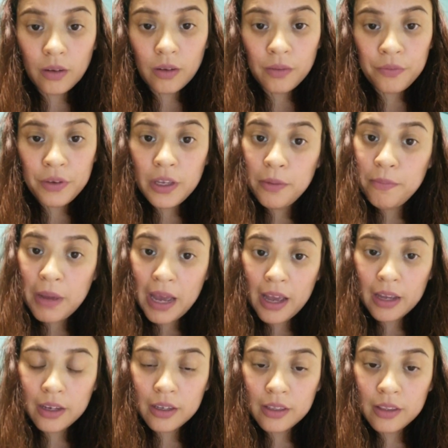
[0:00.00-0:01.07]

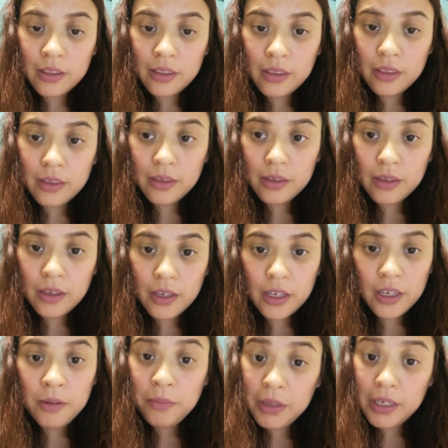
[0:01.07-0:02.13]
feedback
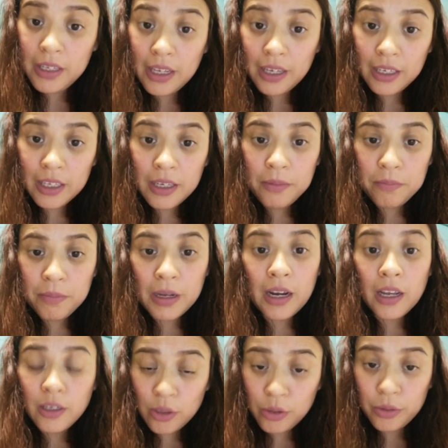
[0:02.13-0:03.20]
immediately, but
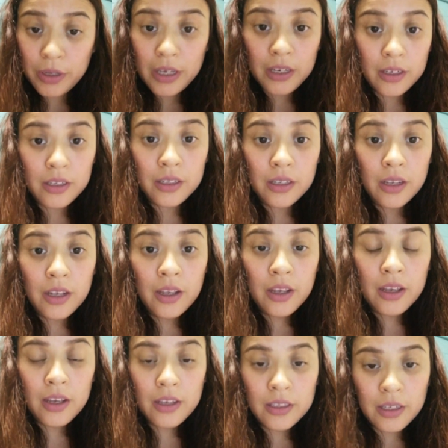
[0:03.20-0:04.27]
I do it
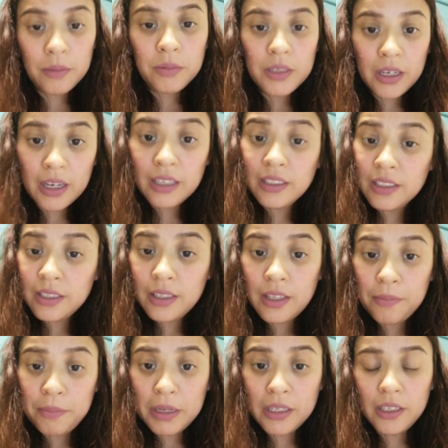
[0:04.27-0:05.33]
sometimes
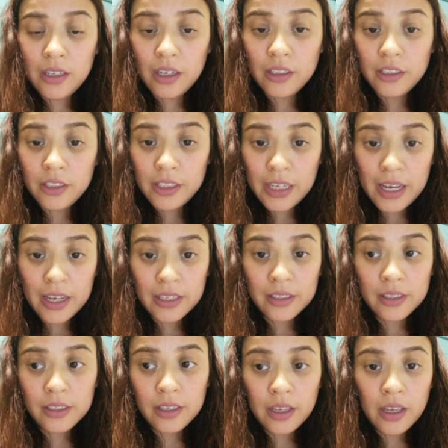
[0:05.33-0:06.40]
depending on the
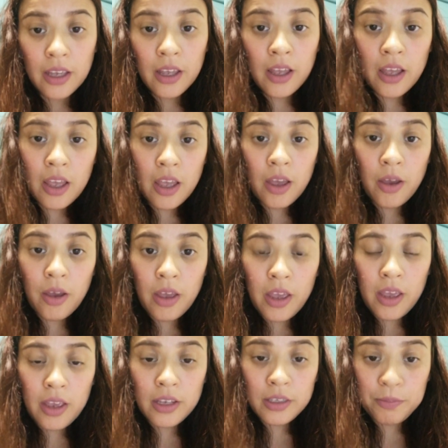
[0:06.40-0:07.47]
task,
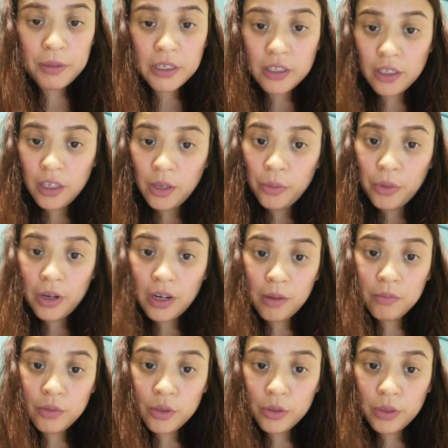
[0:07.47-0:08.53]
especially when
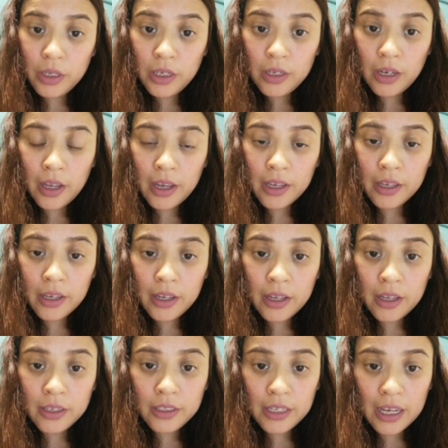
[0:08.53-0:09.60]
I'm doing like
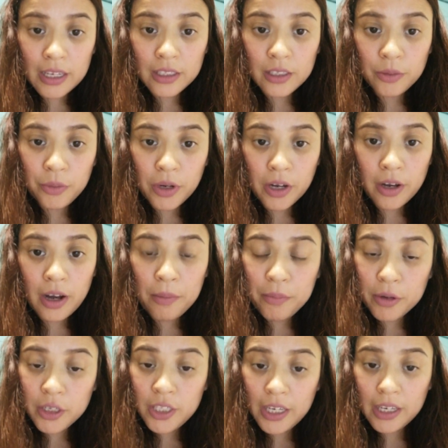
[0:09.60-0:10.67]
a task where I
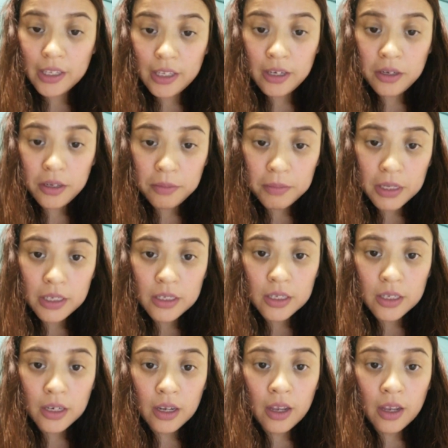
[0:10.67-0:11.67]
project an image.